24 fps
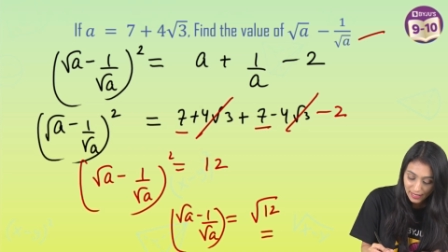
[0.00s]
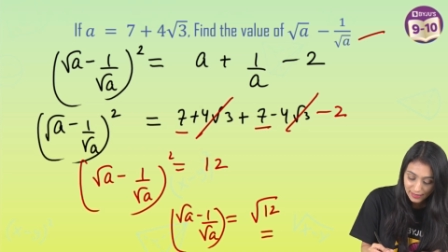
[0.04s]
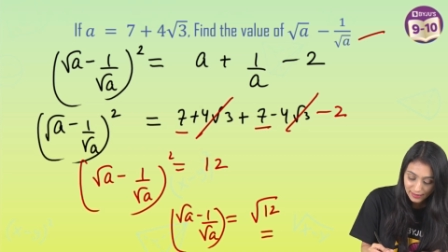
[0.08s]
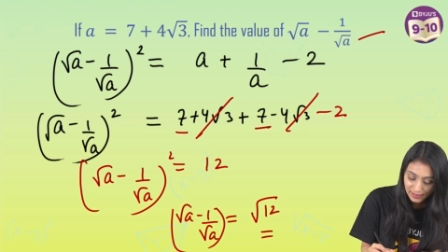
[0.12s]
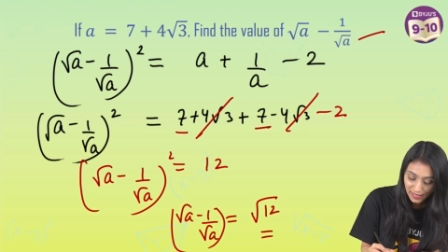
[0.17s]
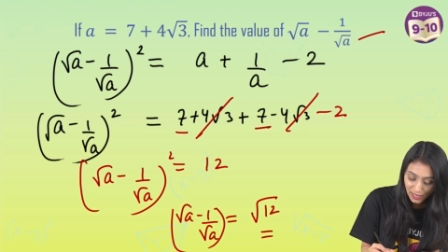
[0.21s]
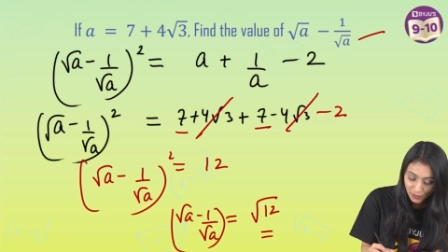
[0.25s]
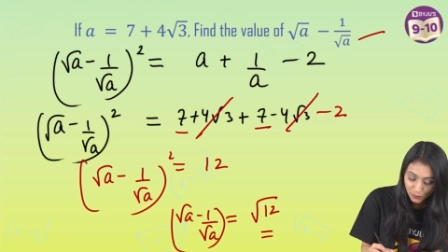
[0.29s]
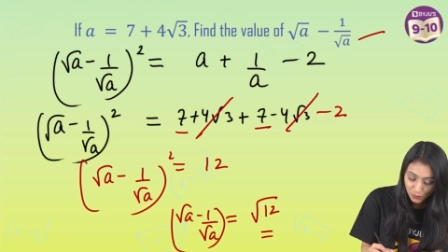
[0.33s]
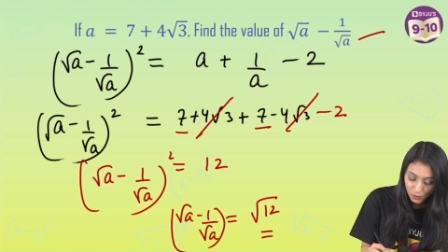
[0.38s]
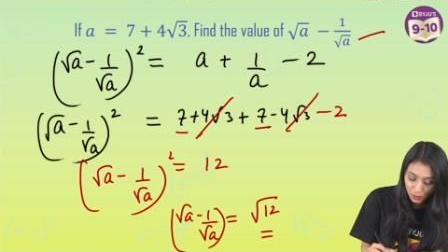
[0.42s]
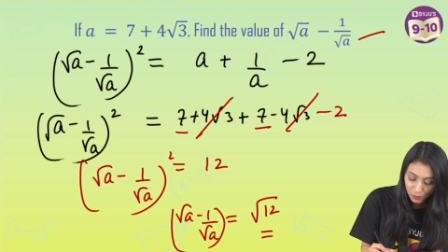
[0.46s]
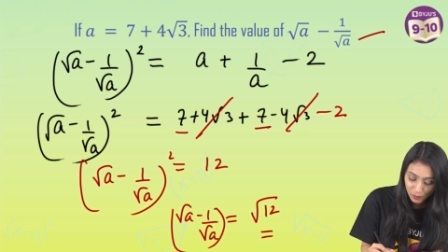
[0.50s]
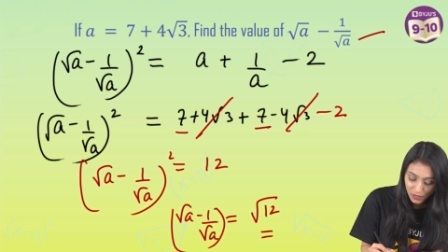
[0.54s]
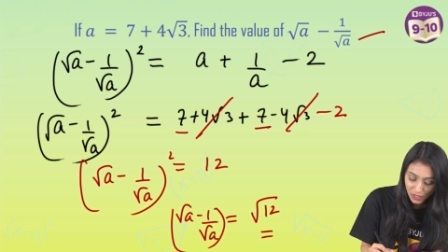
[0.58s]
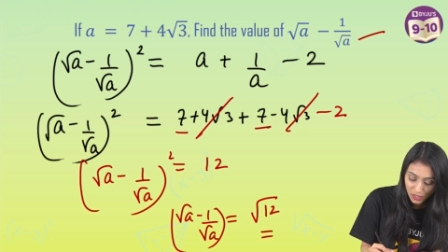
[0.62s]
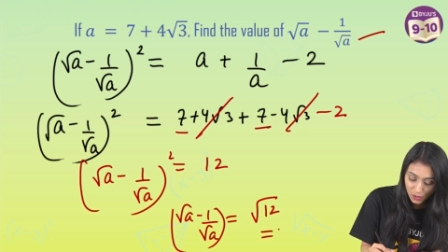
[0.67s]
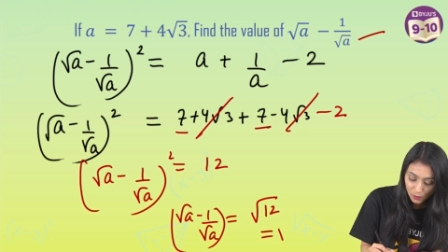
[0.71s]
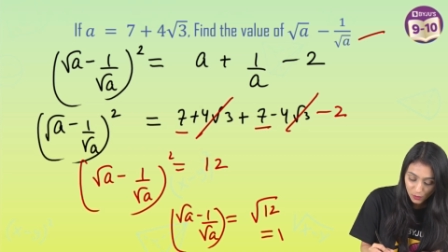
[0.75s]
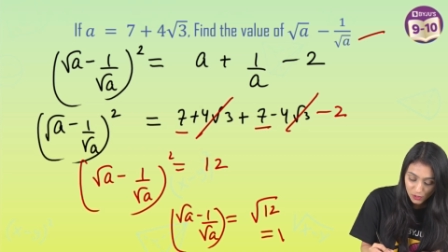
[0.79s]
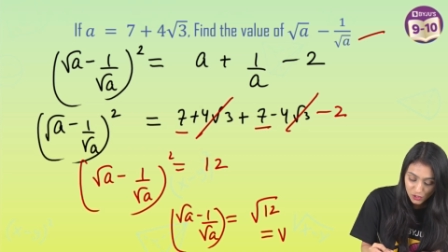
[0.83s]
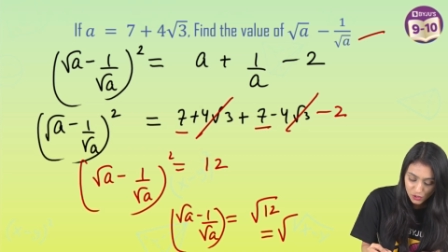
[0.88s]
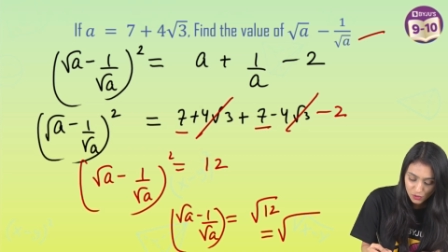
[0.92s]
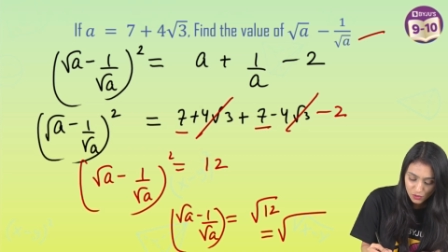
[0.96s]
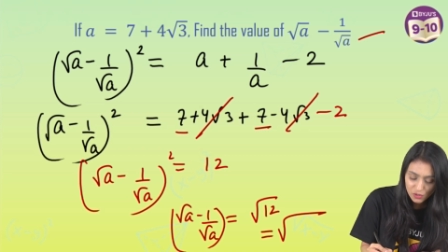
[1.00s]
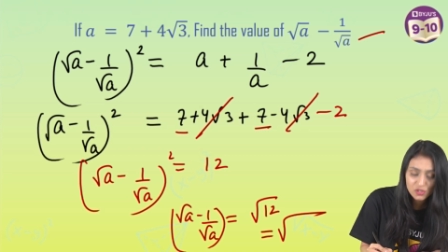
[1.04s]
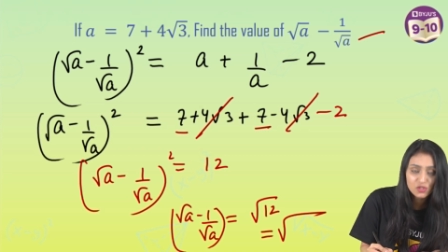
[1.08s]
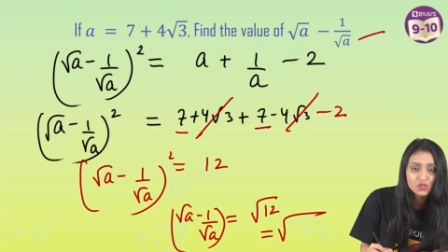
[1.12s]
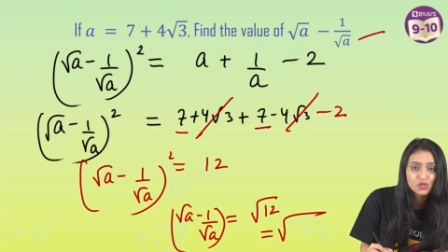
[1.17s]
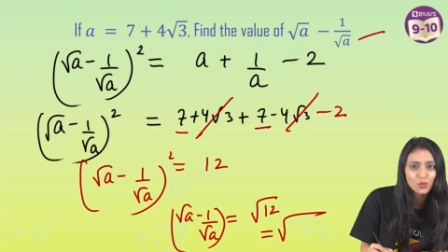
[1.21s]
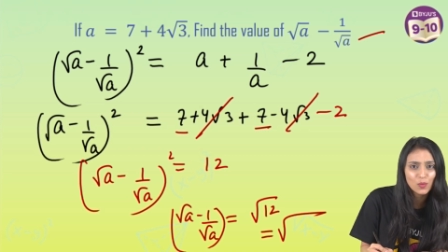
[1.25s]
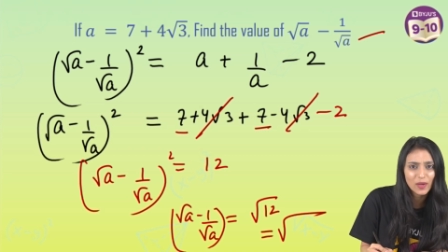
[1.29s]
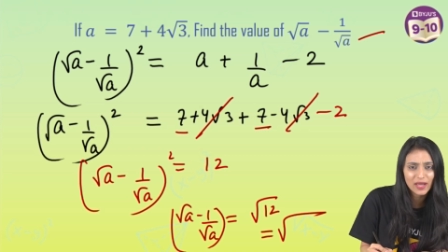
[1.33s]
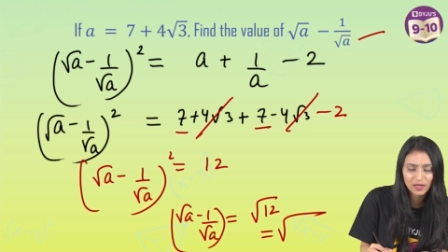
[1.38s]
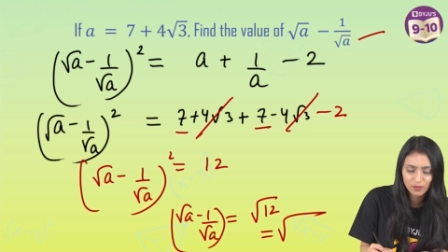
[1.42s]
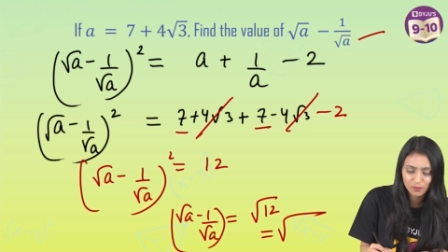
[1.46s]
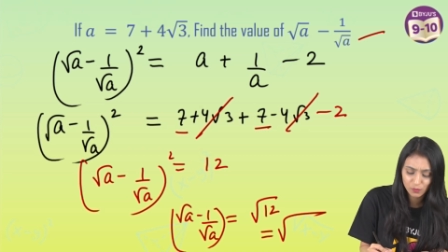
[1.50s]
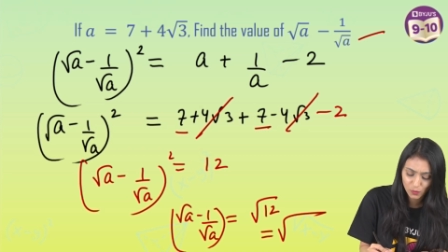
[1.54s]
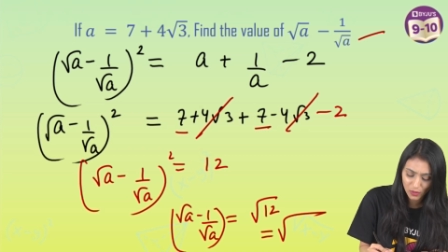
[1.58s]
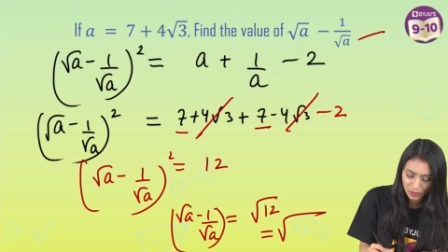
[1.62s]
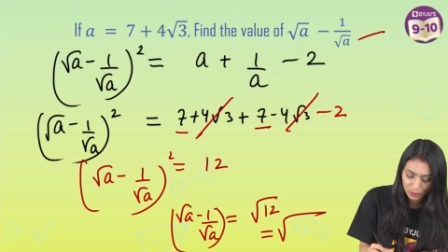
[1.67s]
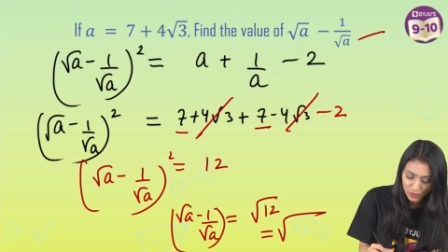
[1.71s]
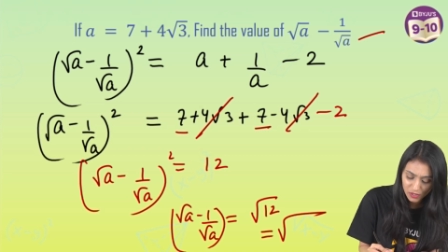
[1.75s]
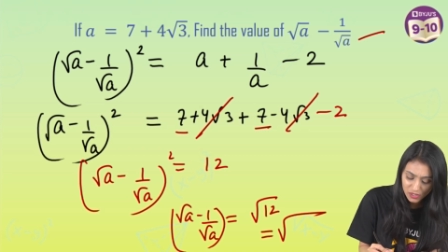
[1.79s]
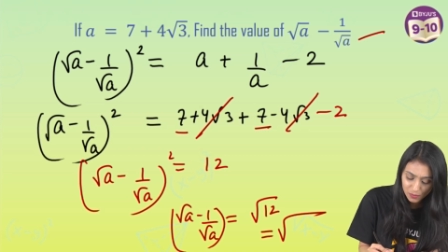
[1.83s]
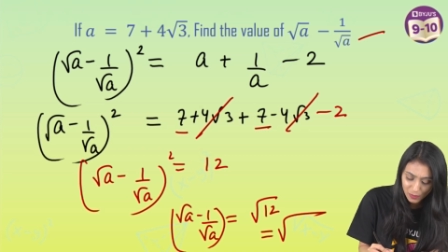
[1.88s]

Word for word: That would be equals to twelve. Can be